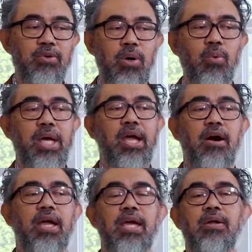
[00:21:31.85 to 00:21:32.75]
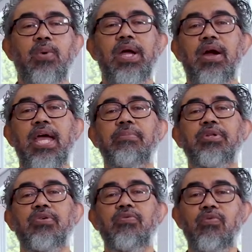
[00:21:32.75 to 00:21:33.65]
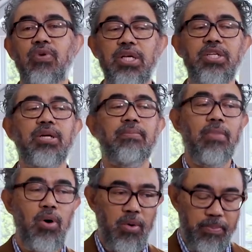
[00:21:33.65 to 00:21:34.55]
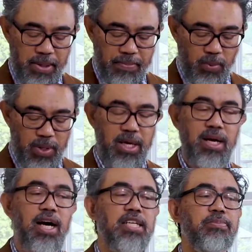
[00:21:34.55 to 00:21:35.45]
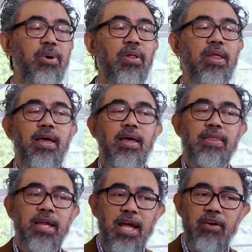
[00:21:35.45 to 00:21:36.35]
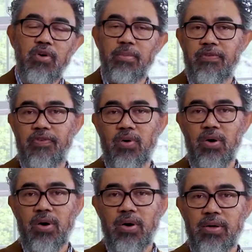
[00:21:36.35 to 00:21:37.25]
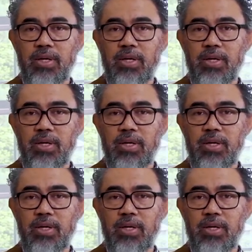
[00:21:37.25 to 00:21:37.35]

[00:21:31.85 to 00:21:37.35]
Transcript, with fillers: what we are in, we are able to reach more people with the gospel than ever before.